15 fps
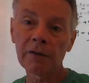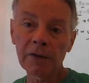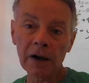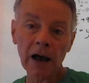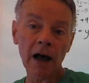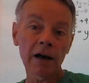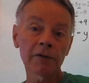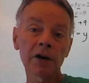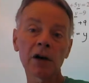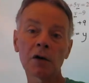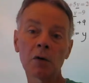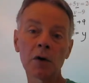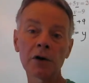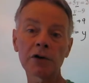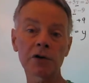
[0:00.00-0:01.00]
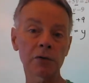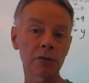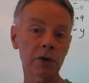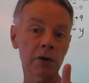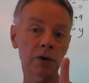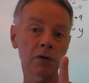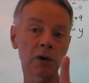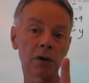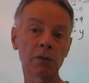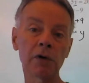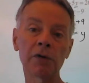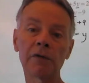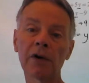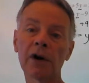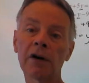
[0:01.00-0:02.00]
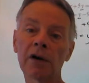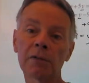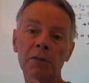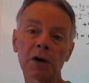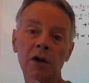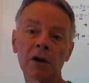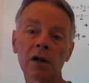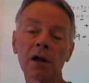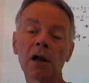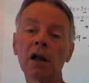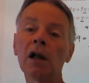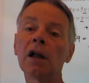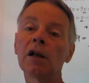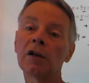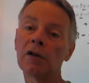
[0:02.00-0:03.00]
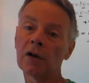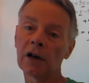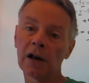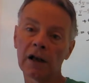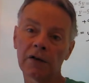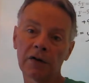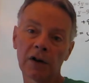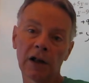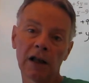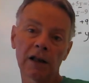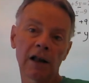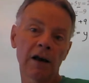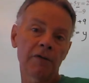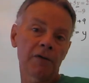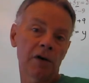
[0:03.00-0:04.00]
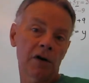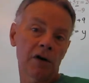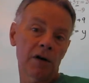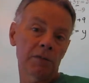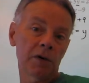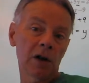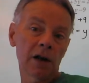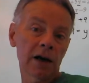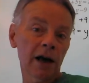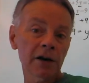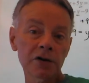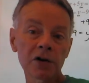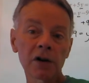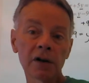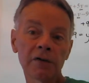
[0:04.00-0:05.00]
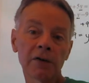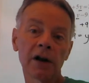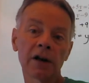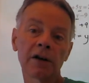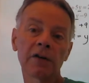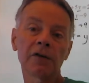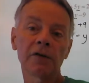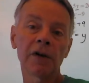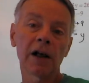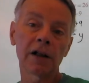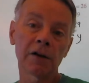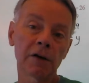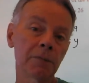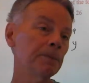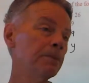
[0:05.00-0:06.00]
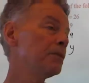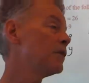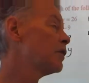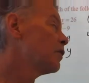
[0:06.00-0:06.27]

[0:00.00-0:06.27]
you have an equation with only one variable, you can isolate that variable and actually find its value. So